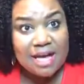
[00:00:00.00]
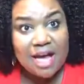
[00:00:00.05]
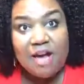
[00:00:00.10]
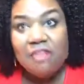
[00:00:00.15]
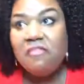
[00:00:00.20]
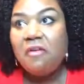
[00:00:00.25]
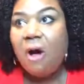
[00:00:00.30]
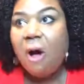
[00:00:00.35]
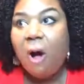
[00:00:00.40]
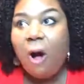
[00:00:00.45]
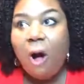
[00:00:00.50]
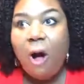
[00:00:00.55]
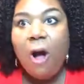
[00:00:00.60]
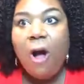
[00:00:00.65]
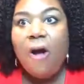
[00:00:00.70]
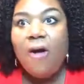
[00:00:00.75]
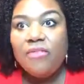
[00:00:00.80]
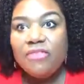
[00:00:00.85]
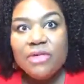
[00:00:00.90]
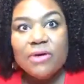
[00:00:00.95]
of
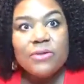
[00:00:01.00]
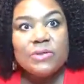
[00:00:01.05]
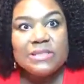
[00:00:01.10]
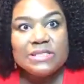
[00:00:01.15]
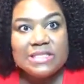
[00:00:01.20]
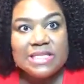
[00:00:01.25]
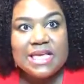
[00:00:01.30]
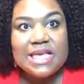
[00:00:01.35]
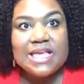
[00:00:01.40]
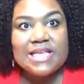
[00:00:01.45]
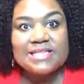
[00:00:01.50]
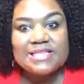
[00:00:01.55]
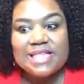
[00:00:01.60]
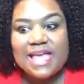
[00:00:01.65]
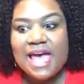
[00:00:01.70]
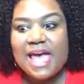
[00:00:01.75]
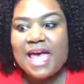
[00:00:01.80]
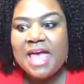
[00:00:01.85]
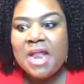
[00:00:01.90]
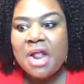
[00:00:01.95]
all those things
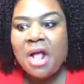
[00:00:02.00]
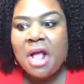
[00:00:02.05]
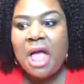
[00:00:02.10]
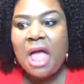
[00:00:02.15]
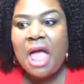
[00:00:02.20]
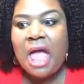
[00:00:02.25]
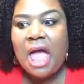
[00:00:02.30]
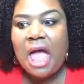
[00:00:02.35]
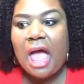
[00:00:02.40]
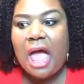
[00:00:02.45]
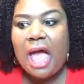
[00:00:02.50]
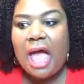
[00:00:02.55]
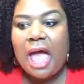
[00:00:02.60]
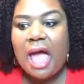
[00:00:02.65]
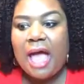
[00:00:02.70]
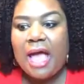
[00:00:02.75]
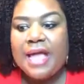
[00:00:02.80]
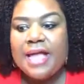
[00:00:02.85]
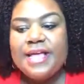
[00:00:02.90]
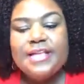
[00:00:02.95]
that
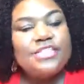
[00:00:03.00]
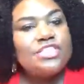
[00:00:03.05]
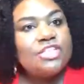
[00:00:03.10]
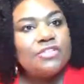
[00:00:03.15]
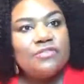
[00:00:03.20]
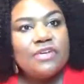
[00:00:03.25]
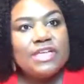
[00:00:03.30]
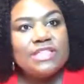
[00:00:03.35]
each of